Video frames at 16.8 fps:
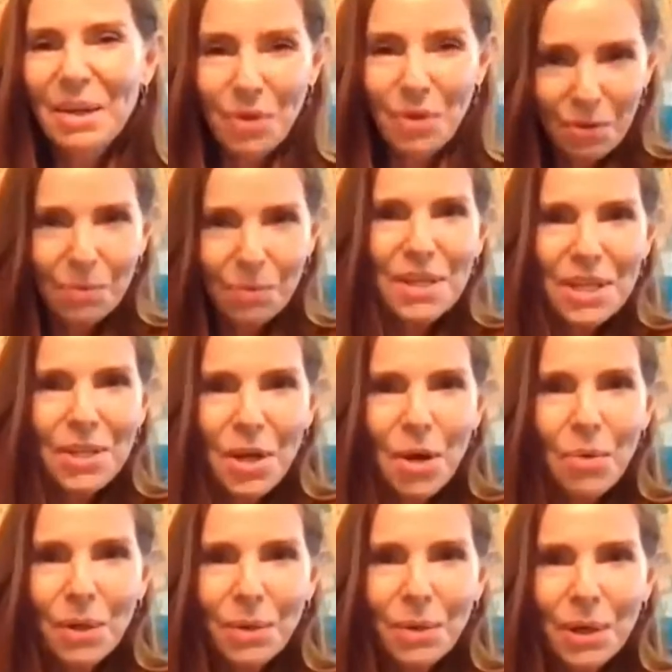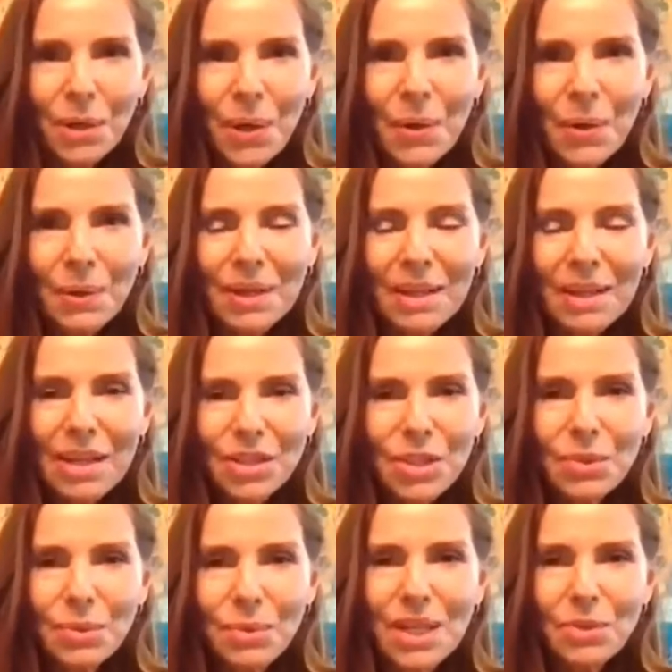We already know where we're going
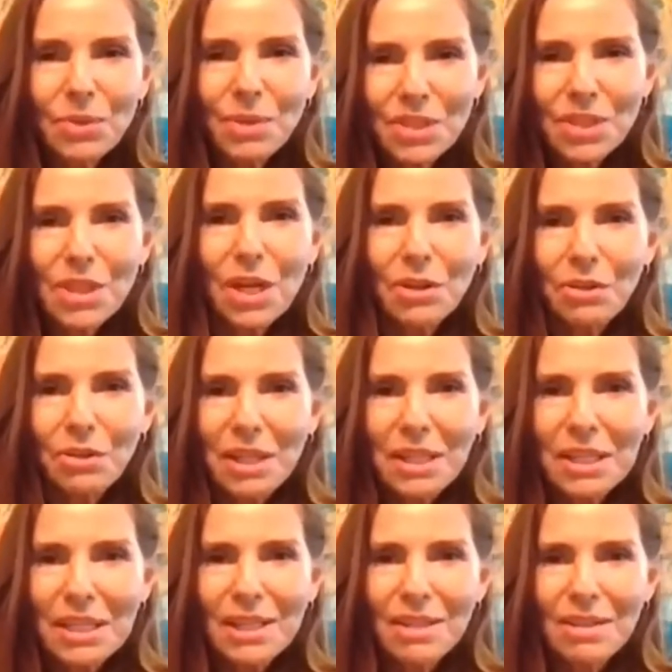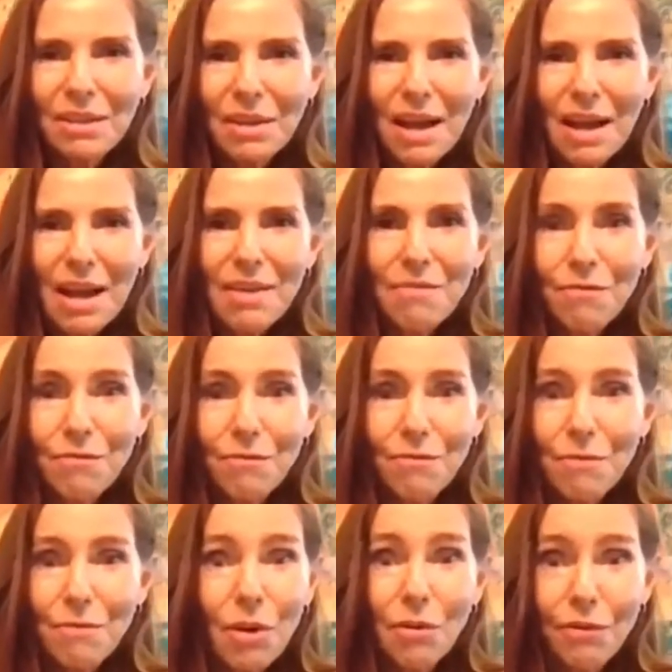as soon as we start thinking
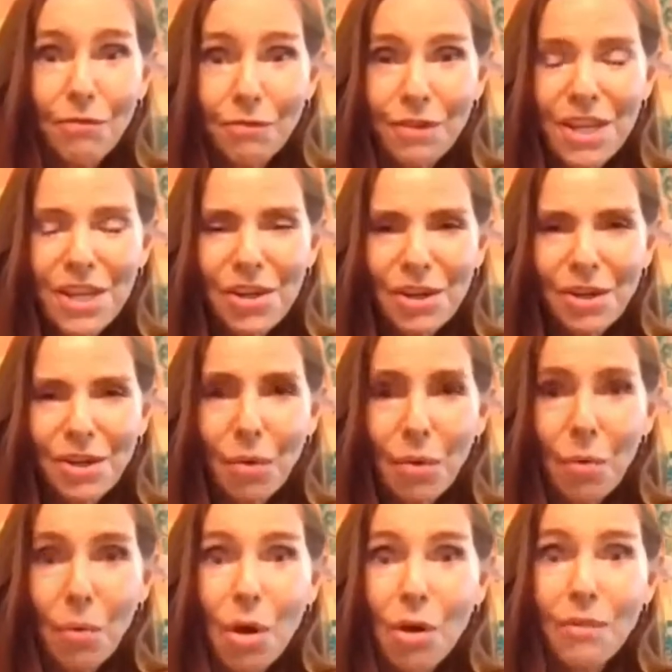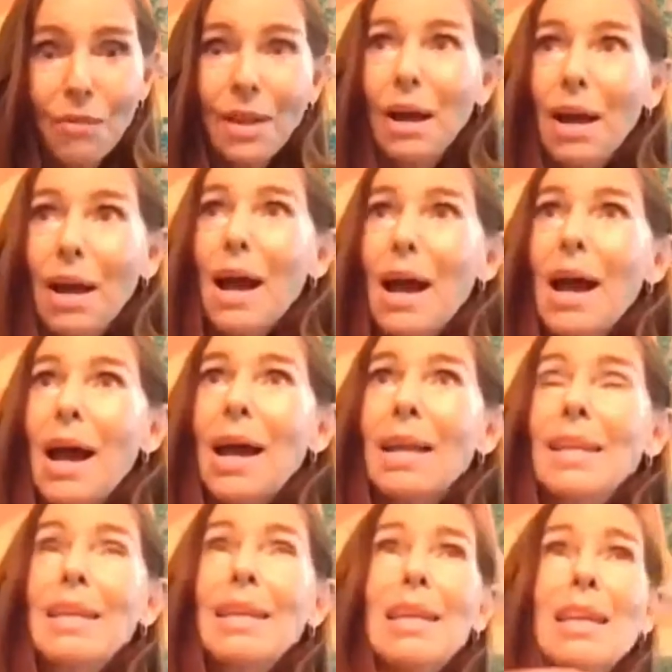of fear on the
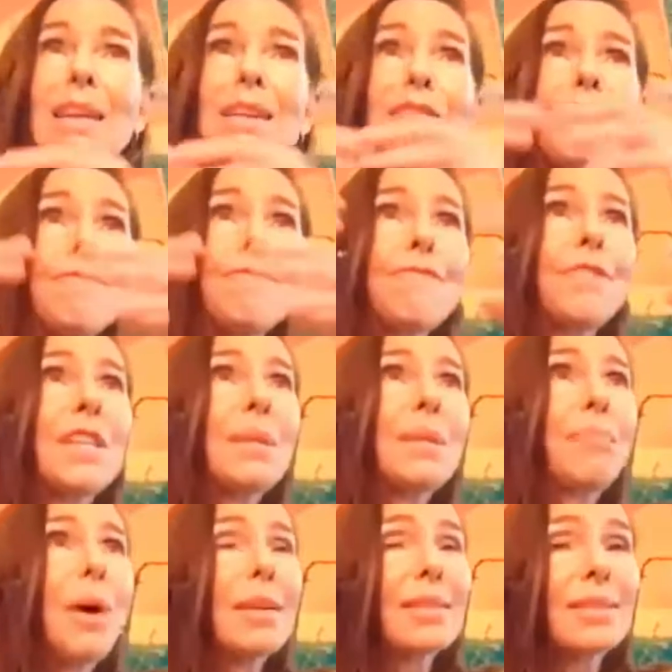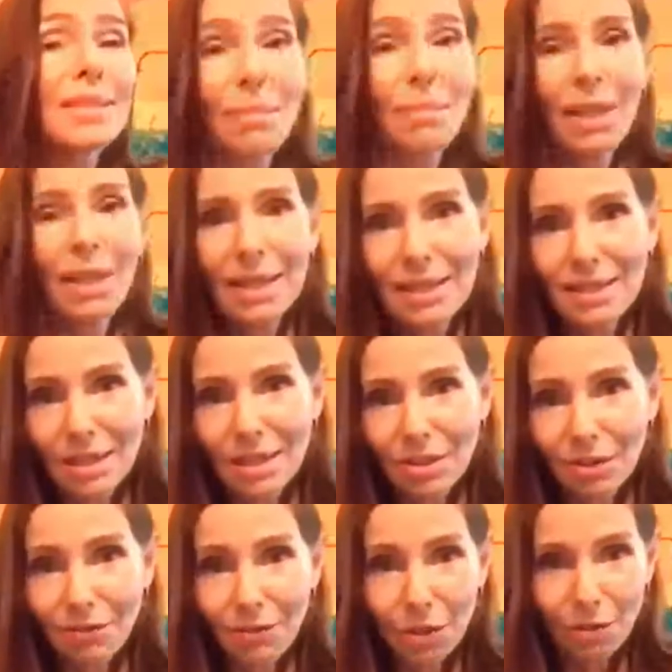infinite
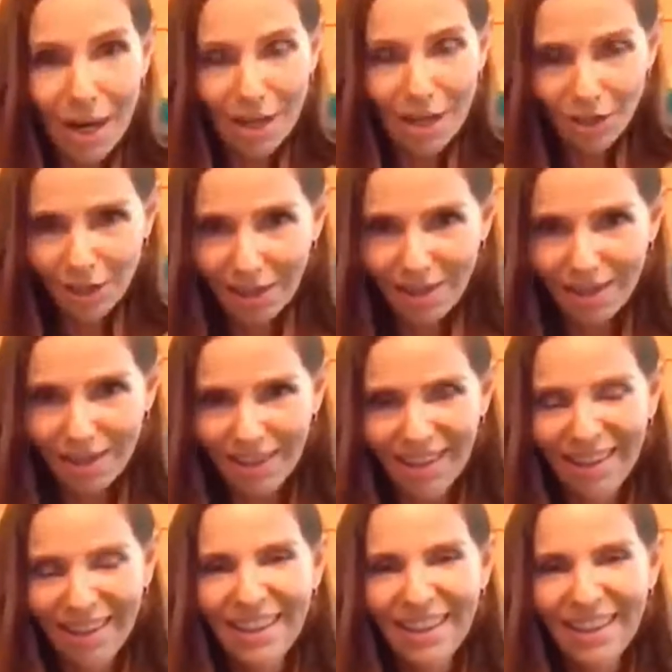possibilities of tragedy,